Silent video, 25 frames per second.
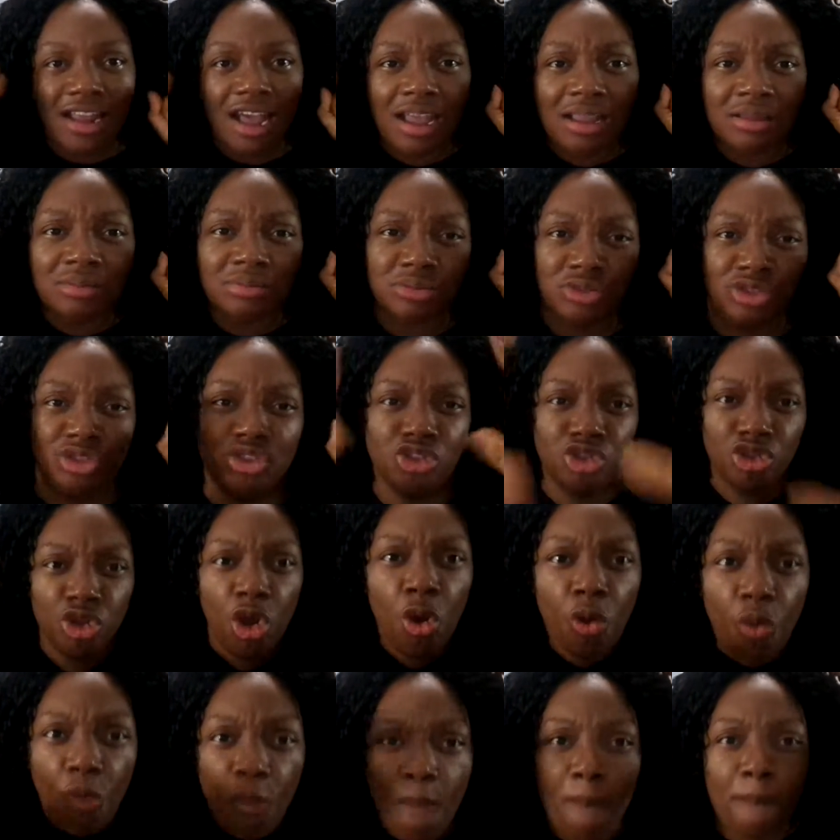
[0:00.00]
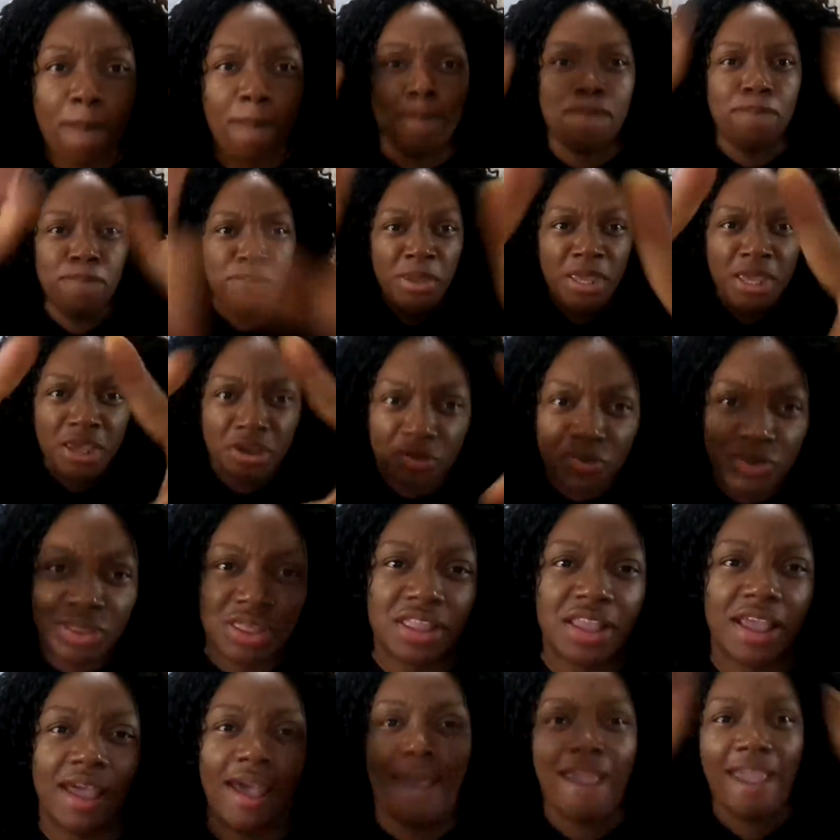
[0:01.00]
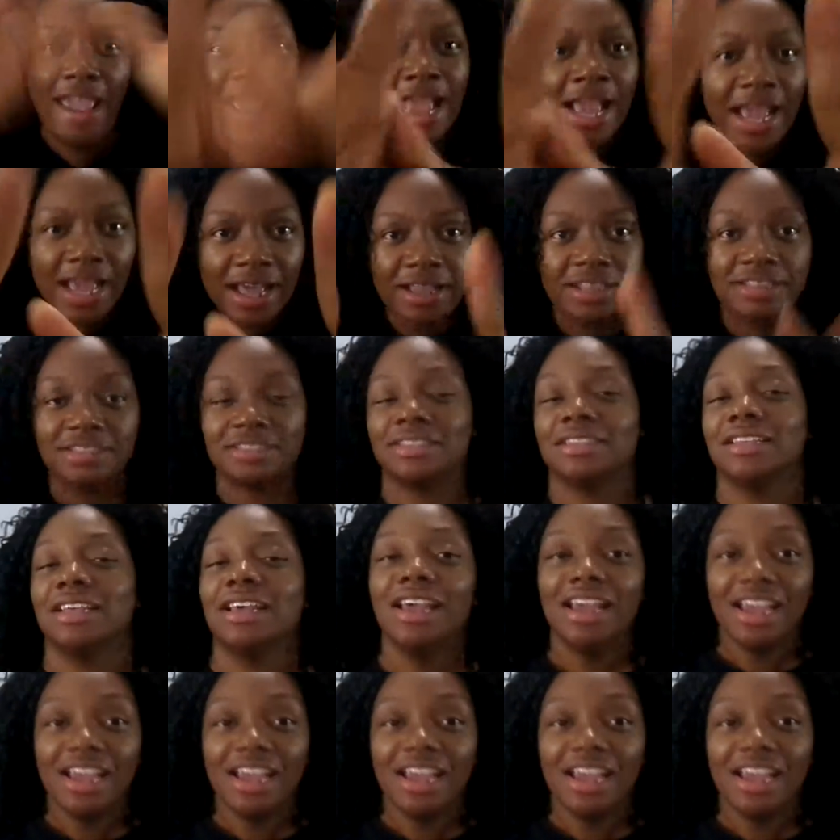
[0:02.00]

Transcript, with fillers: I'm so big with the hands.